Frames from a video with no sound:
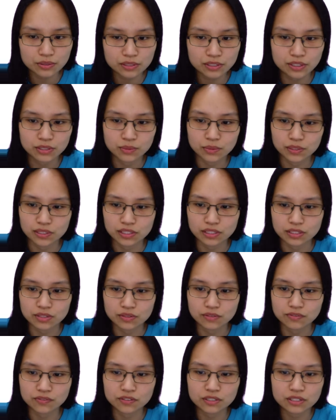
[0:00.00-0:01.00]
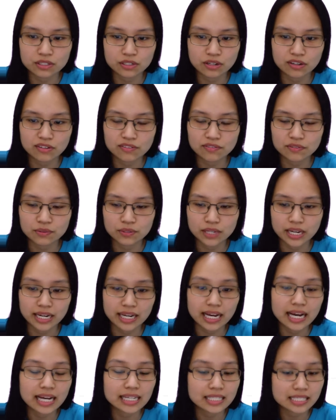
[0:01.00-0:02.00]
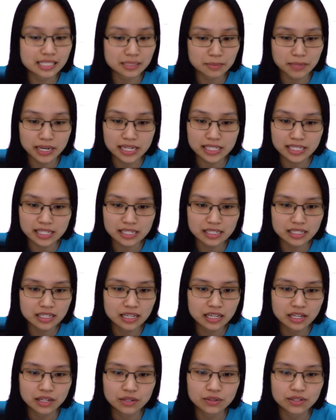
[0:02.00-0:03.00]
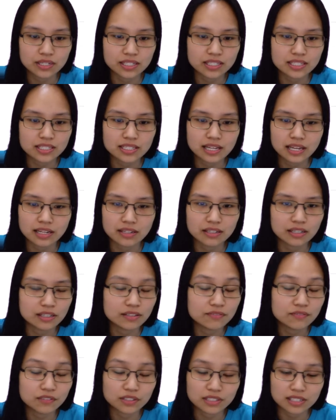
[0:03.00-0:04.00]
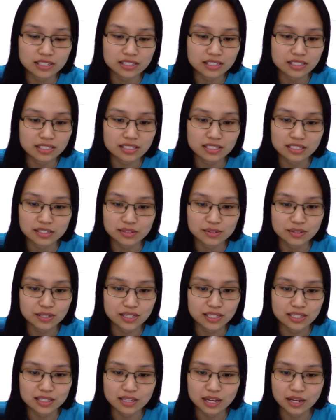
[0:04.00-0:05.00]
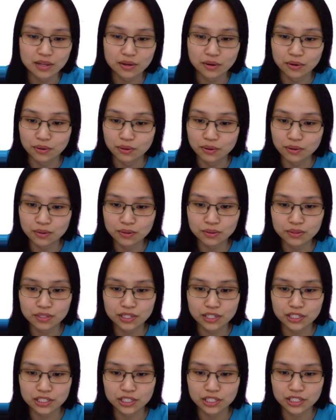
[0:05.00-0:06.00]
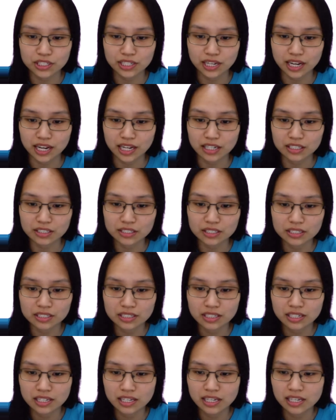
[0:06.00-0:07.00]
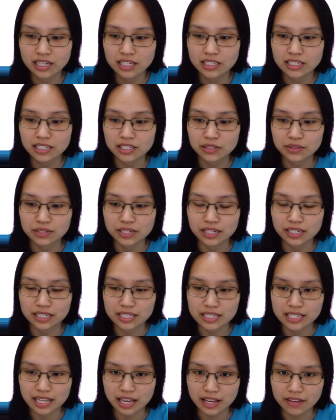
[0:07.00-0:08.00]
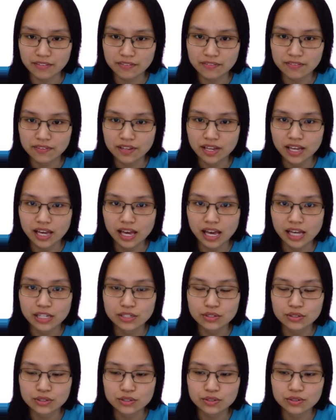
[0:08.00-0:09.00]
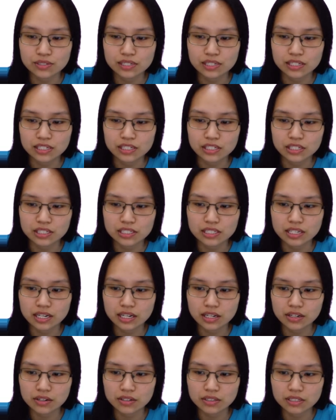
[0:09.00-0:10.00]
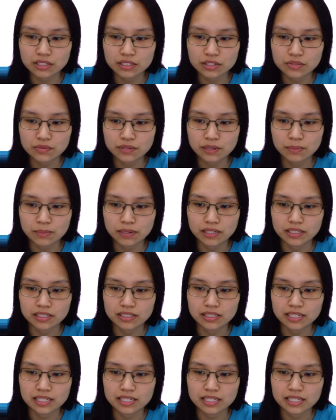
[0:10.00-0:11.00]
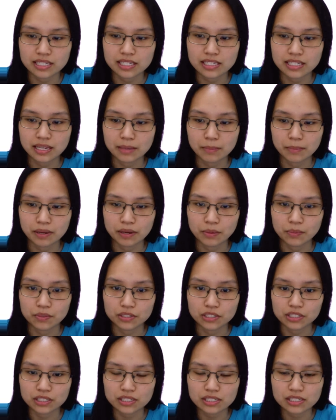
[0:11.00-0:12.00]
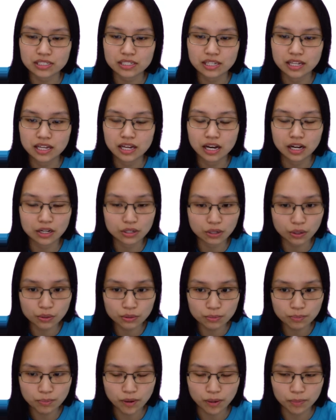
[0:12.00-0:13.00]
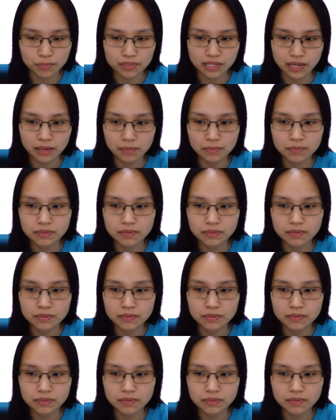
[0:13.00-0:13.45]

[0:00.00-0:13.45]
this widget? So first off, you can customize it. You can set, for this instance, you can set your goal, you can change the color, then you click Save. And to use it, just click on this red button that says Embed Widget. A code pops up.